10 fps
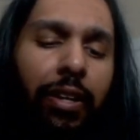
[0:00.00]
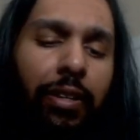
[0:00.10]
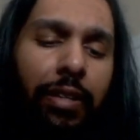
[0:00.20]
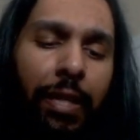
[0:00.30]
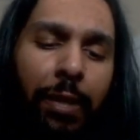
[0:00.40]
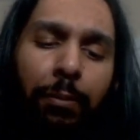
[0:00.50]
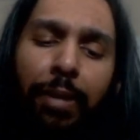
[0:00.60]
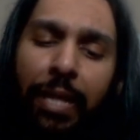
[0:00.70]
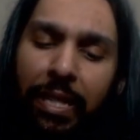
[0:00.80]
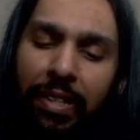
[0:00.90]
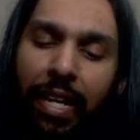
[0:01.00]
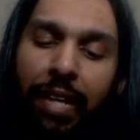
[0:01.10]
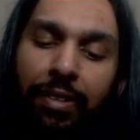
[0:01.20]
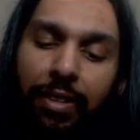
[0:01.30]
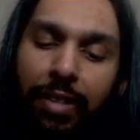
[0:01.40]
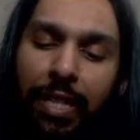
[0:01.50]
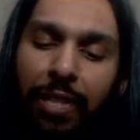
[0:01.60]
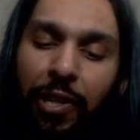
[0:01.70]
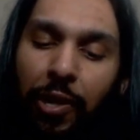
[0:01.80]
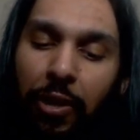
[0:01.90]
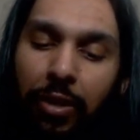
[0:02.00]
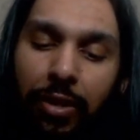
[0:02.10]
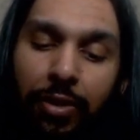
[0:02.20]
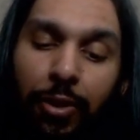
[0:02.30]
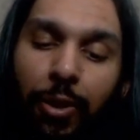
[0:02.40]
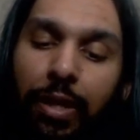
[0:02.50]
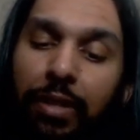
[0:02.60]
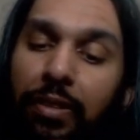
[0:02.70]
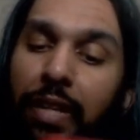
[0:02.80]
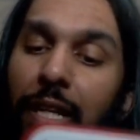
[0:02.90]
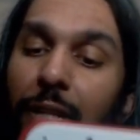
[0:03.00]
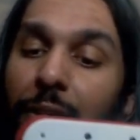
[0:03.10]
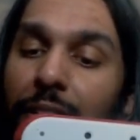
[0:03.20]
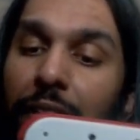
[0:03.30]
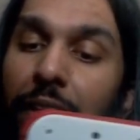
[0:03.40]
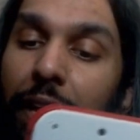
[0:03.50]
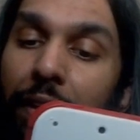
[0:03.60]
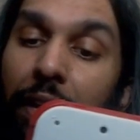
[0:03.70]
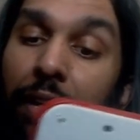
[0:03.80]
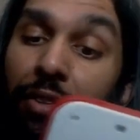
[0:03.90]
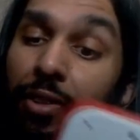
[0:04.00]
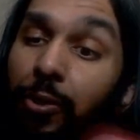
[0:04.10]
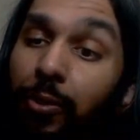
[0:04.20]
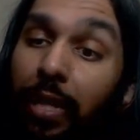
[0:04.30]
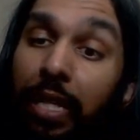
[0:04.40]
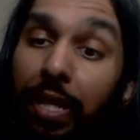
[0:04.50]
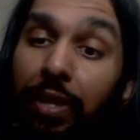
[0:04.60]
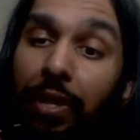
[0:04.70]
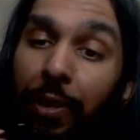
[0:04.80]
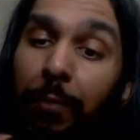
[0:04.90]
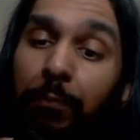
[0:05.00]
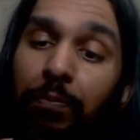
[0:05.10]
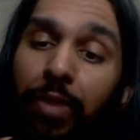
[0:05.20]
gigabyte SD card. Let's go ahead and take a look at that. That is already in there.